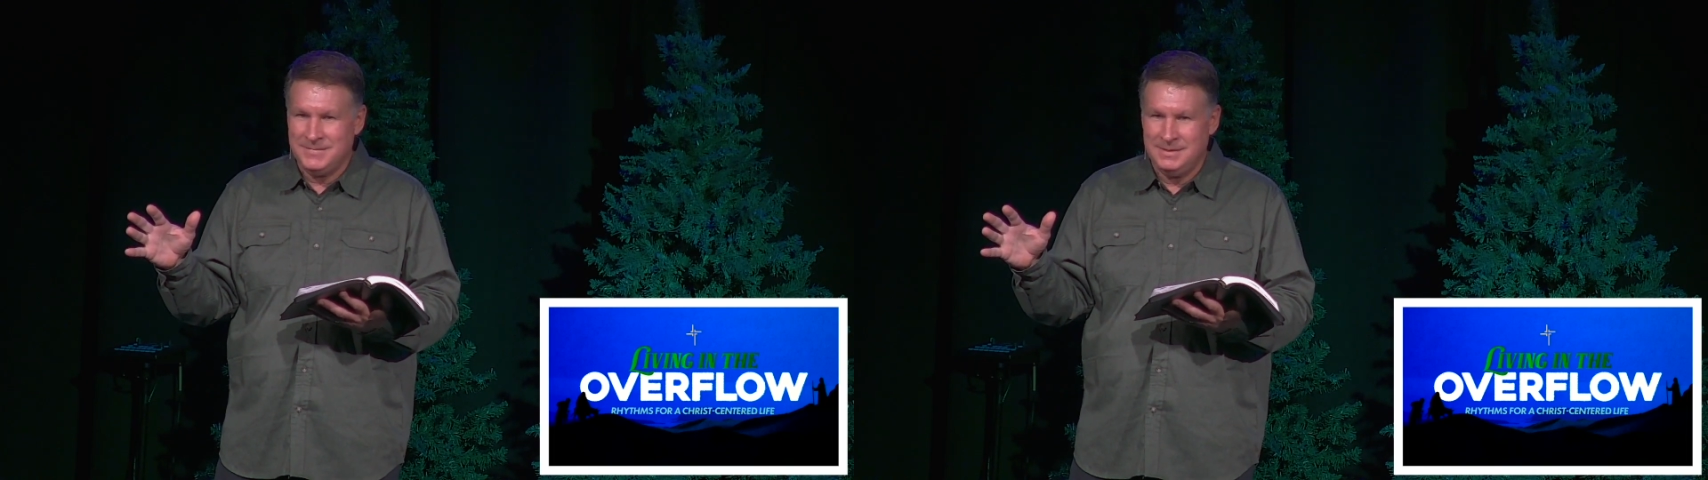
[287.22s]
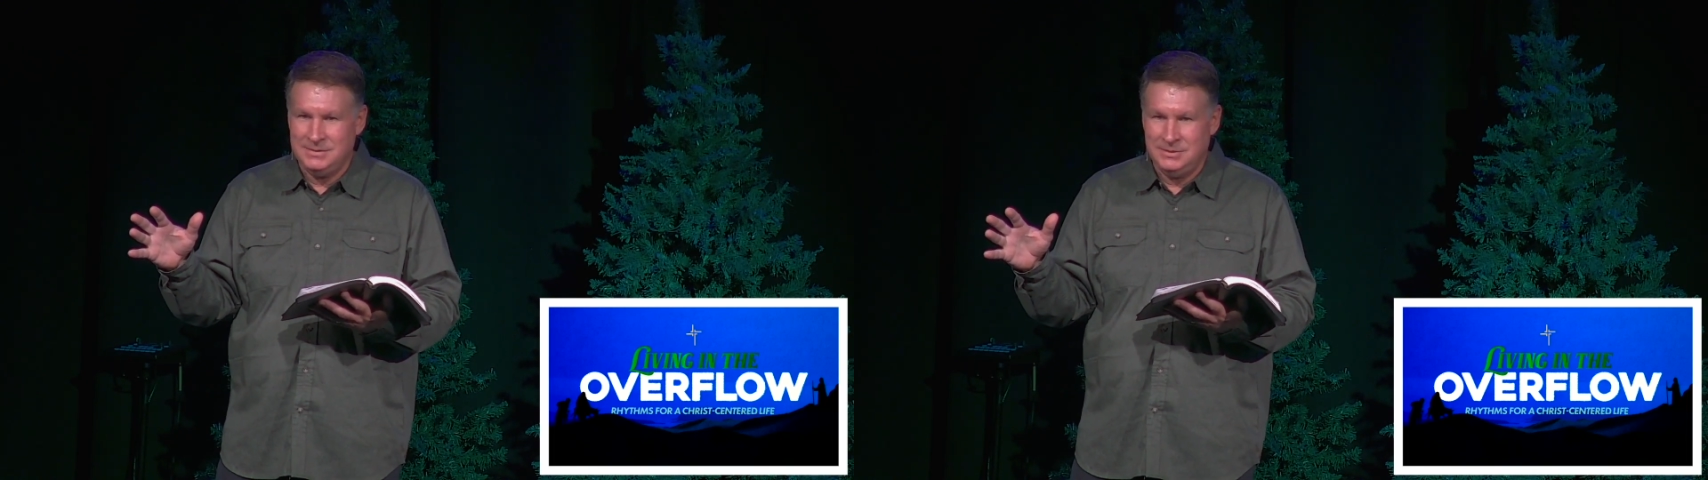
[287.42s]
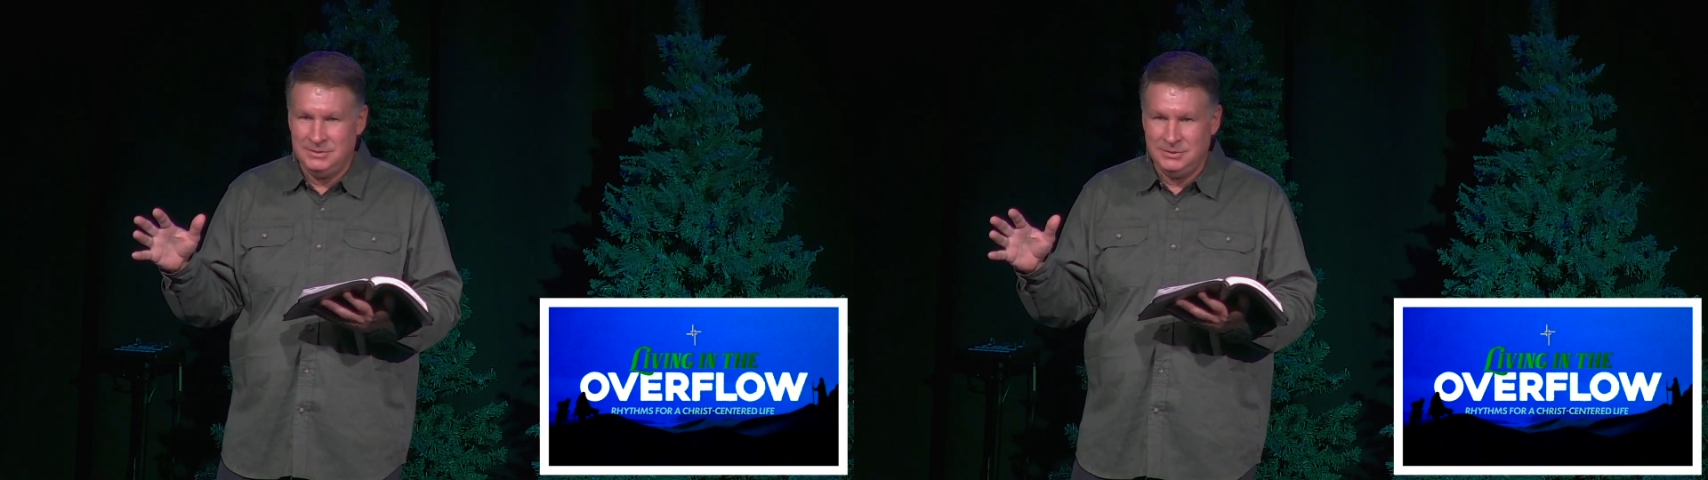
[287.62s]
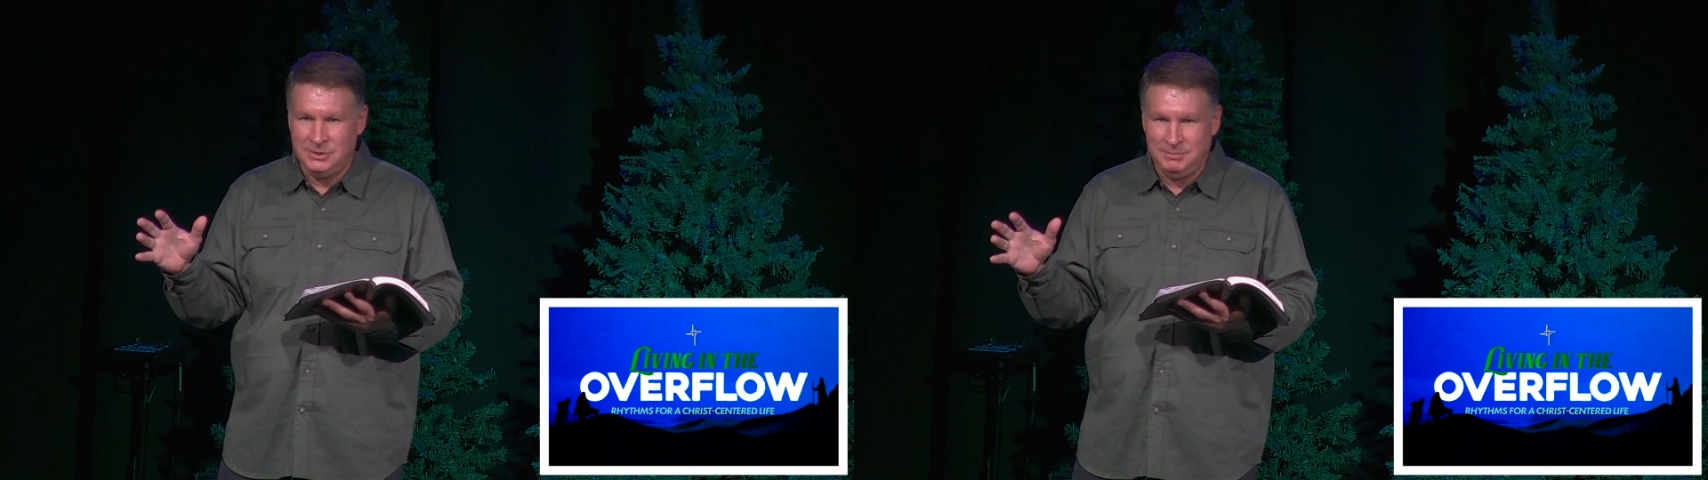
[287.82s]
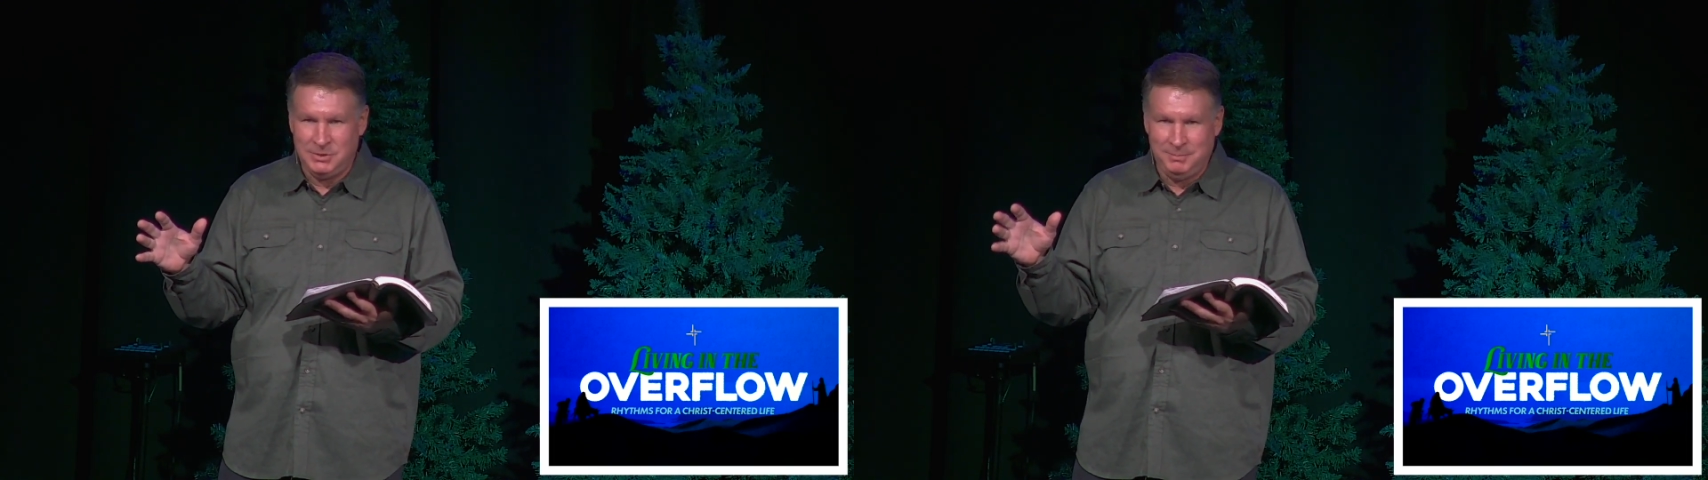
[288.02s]

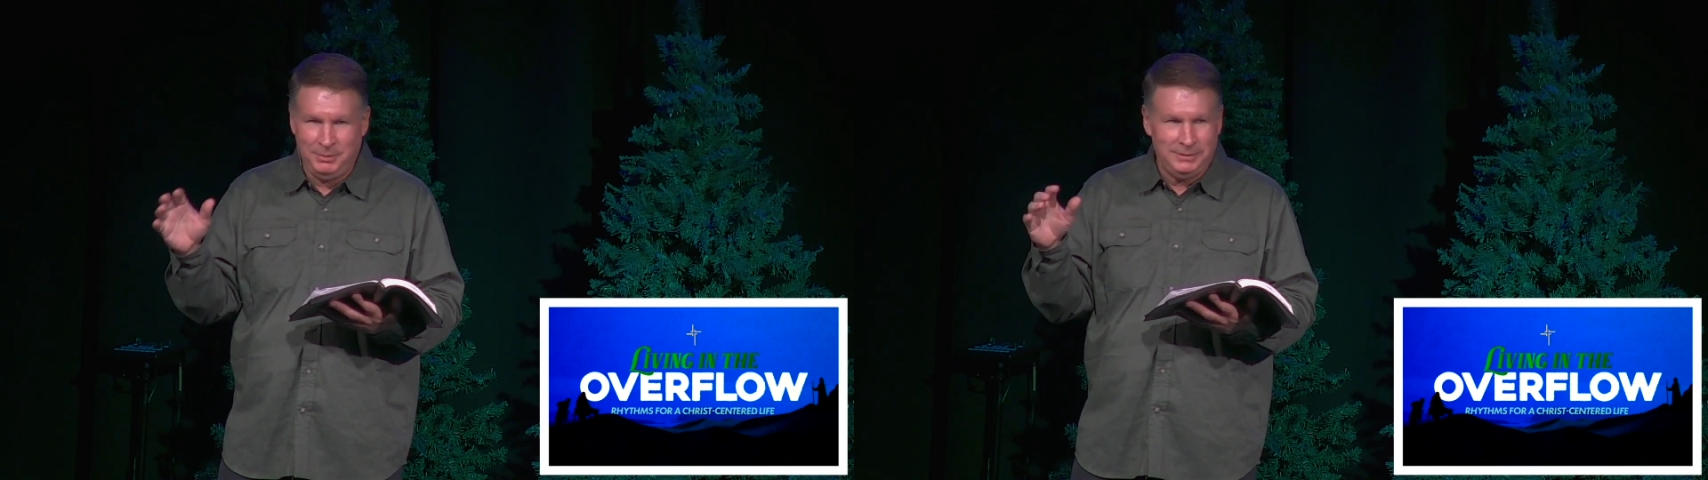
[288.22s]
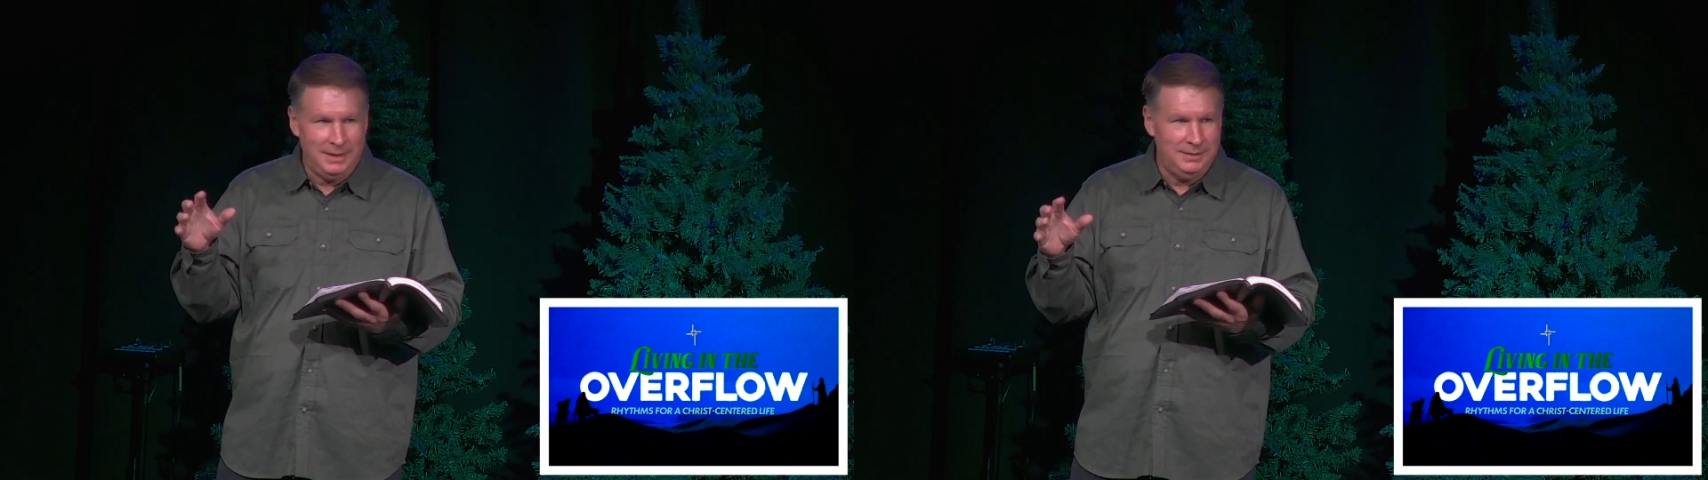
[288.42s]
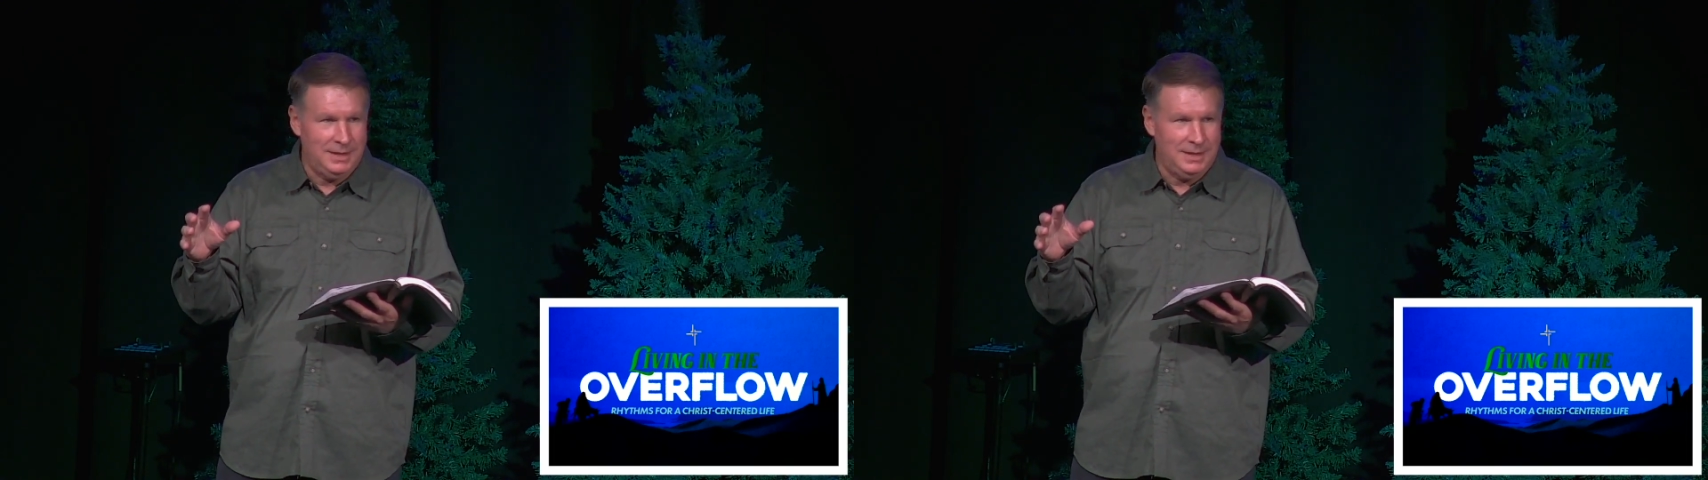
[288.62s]
She put that in